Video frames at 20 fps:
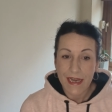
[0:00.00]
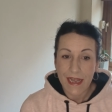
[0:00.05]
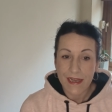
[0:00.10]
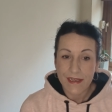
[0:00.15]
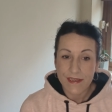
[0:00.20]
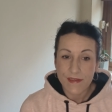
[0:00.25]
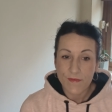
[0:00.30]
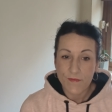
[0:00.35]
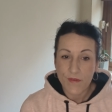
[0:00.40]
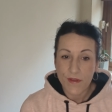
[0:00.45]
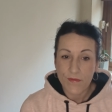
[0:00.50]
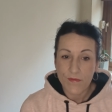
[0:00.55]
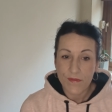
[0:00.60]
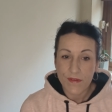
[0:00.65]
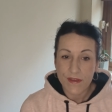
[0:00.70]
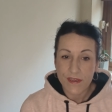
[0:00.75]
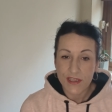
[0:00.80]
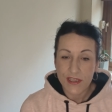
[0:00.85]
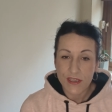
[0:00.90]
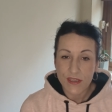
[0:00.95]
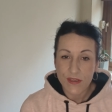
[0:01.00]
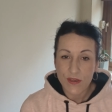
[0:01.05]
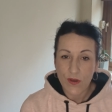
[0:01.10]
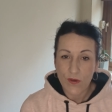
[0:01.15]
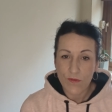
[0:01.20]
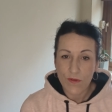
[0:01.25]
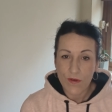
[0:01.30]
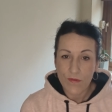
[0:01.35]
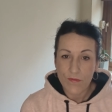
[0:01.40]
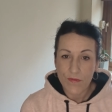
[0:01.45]
That's fifth, just
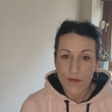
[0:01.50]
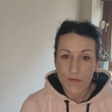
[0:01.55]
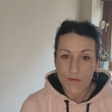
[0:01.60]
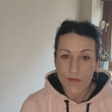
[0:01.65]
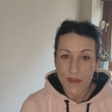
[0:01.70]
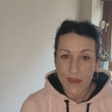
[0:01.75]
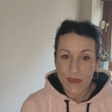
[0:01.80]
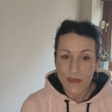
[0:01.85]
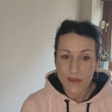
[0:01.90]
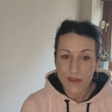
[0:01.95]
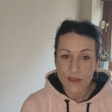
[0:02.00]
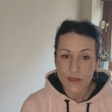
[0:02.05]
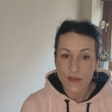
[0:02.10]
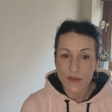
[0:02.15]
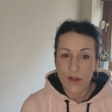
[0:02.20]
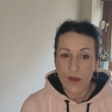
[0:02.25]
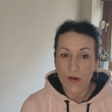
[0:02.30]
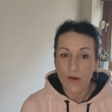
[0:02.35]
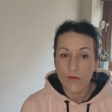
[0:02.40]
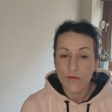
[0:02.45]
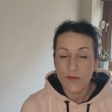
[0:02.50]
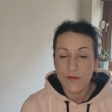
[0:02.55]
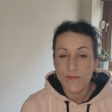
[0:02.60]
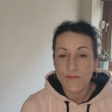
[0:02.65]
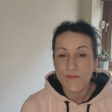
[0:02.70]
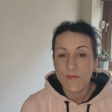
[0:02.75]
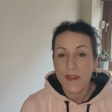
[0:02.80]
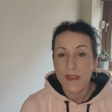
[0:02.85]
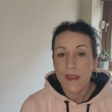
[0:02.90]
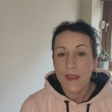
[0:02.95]
over 15 stone.
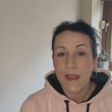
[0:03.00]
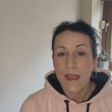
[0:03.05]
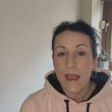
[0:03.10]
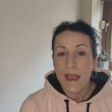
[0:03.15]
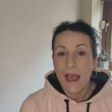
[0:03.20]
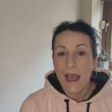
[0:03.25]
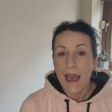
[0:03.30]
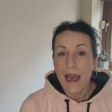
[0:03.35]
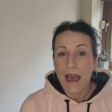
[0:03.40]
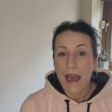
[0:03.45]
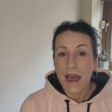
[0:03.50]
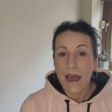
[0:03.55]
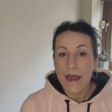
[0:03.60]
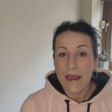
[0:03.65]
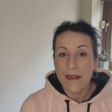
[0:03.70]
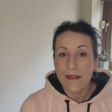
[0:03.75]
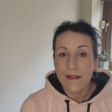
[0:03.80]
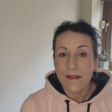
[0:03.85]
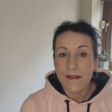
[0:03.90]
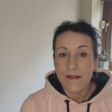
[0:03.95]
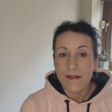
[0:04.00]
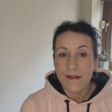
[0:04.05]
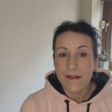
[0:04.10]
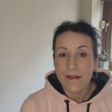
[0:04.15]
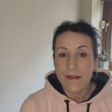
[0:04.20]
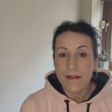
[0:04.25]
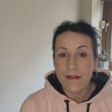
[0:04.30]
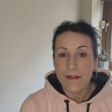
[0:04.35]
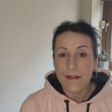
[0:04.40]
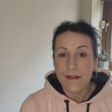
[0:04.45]
And
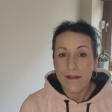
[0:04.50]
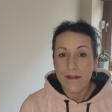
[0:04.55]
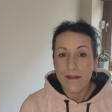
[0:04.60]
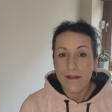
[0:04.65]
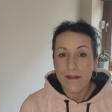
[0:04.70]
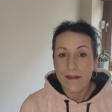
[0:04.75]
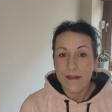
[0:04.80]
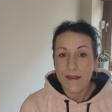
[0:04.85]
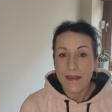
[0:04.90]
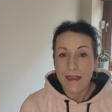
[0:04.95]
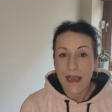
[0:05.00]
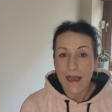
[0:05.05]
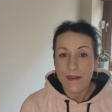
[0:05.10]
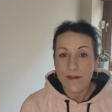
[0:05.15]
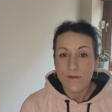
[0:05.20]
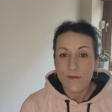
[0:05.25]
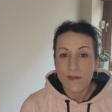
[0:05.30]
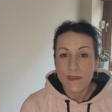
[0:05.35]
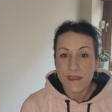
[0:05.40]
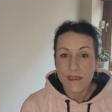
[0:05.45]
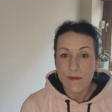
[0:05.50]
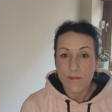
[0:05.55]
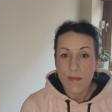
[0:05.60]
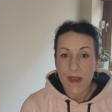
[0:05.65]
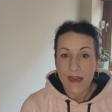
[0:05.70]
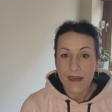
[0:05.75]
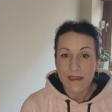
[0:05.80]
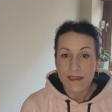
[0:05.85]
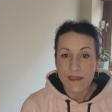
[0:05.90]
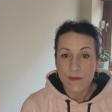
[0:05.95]
that was the
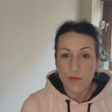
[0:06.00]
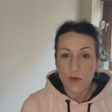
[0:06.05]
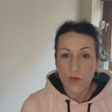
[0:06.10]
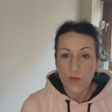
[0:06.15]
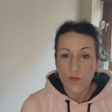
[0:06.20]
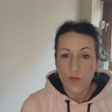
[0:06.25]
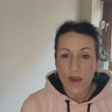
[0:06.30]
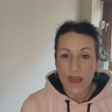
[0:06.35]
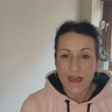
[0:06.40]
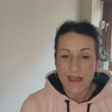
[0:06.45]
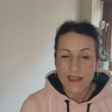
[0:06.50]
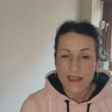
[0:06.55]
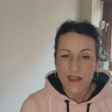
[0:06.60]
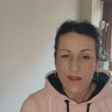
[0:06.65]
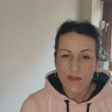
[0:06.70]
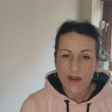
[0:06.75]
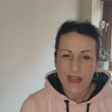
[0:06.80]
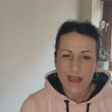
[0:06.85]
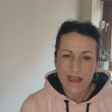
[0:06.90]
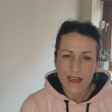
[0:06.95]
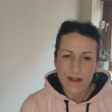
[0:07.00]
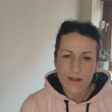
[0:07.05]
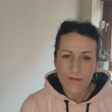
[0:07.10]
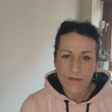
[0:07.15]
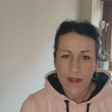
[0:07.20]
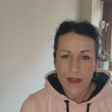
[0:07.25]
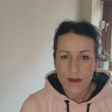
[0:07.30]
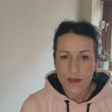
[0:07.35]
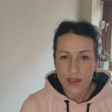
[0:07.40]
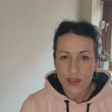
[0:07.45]
maximum weight. So I did
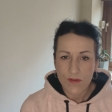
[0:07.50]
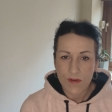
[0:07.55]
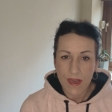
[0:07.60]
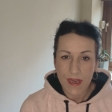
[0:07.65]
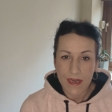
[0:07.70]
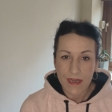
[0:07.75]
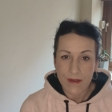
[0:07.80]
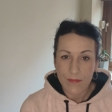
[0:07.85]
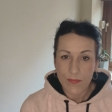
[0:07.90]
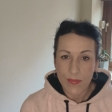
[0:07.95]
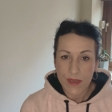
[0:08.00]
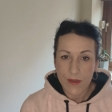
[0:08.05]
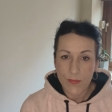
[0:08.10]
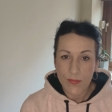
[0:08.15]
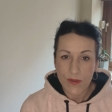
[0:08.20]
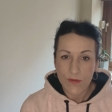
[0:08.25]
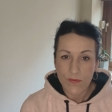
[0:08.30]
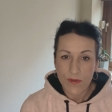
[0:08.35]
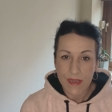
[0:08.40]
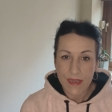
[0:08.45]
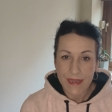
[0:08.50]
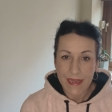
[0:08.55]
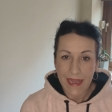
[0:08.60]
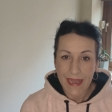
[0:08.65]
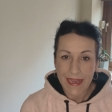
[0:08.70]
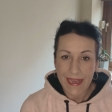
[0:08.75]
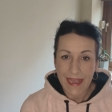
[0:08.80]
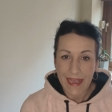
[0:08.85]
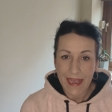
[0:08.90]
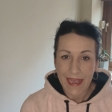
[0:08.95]
fluctuate a bit between
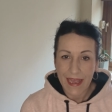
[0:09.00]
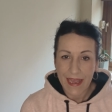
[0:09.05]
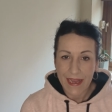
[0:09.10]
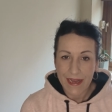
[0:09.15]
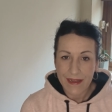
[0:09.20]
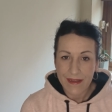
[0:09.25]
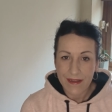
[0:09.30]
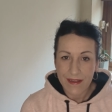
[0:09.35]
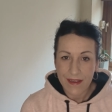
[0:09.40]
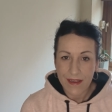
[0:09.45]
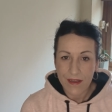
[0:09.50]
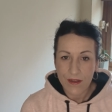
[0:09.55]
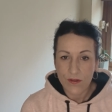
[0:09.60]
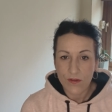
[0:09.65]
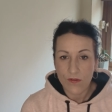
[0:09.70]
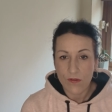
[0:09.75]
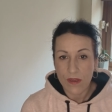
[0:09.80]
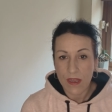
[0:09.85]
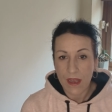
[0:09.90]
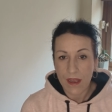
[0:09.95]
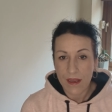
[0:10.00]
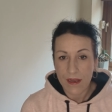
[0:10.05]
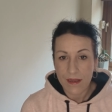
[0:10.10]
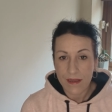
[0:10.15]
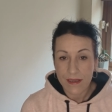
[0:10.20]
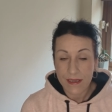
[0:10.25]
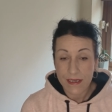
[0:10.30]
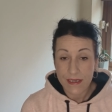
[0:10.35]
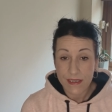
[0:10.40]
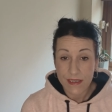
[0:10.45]
like 80 to
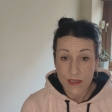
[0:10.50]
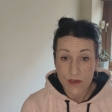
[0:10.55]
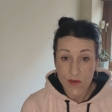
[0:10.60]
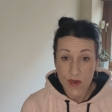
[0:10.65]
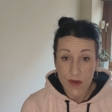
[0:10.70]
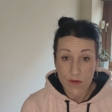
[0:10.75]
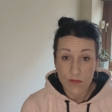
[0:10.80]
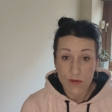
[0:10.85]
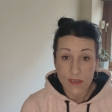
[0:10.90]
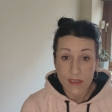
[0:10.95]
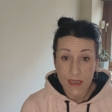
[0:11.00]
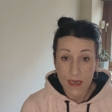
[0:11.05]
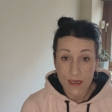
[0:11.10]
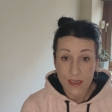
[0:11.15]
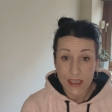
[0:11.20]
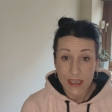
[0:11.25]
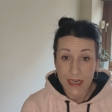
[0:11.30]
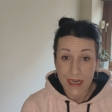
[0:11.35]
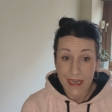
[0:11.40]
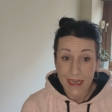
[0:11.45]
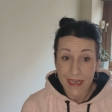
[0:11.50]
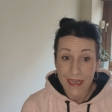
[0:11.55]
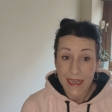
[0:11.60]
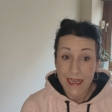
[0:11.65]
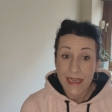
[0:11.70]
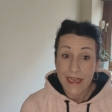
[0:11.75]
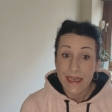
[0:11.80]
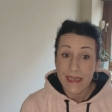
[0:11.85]
90. So I was actually